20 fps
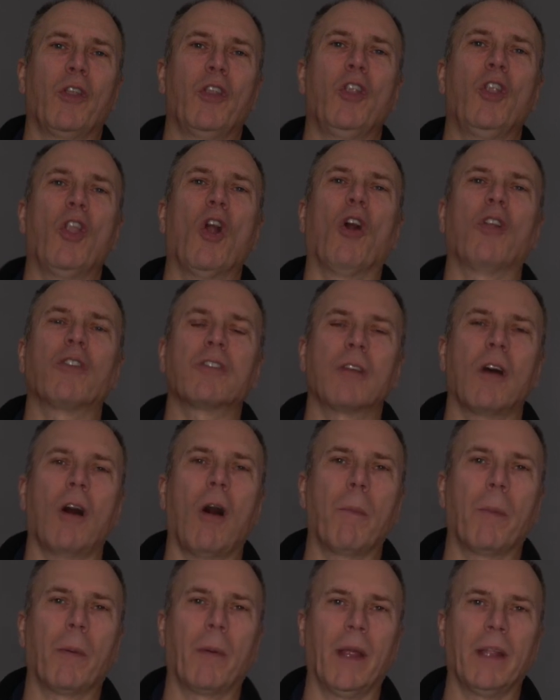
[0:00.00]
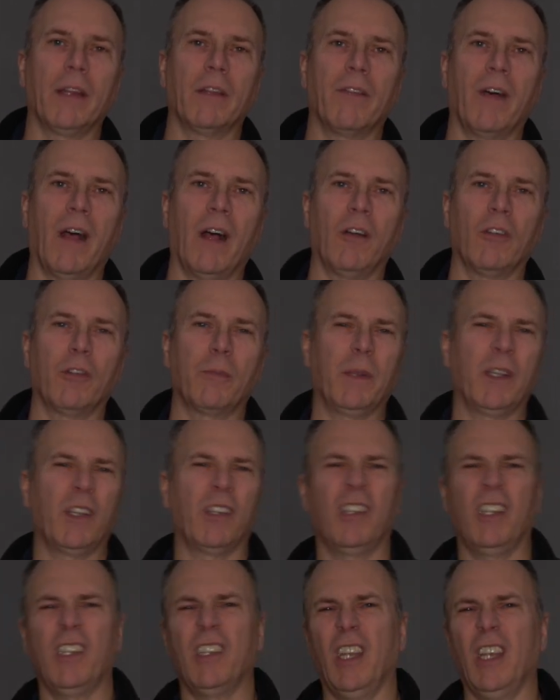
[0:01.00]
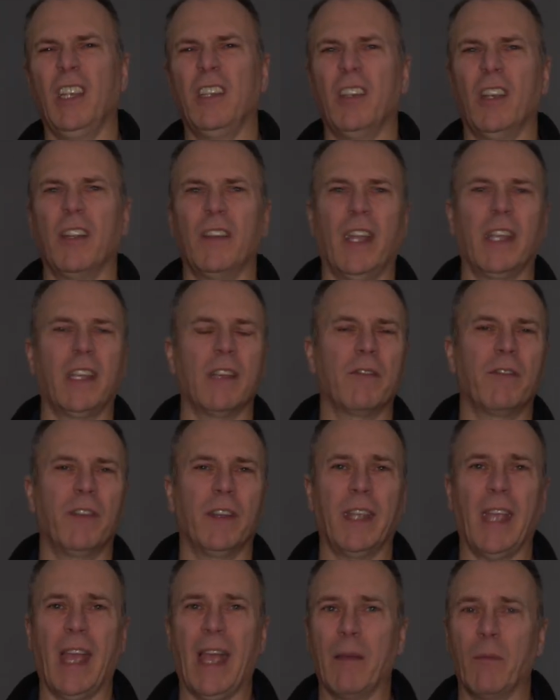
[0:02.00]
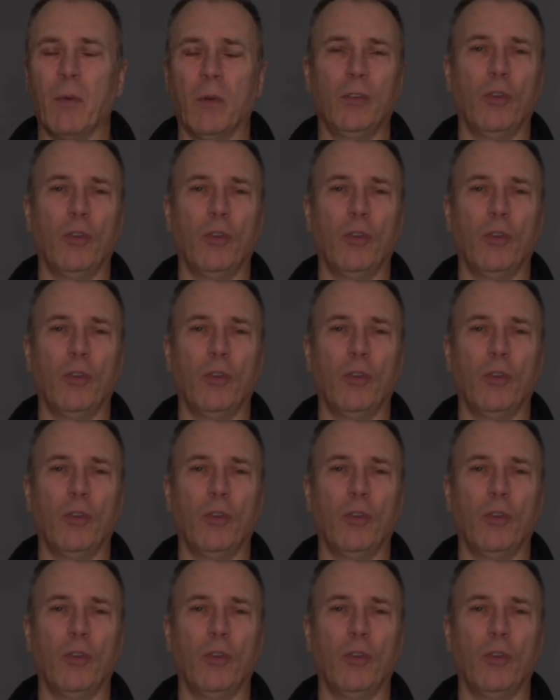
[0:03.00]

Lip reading: not operate the valves because it's easier and they can forget,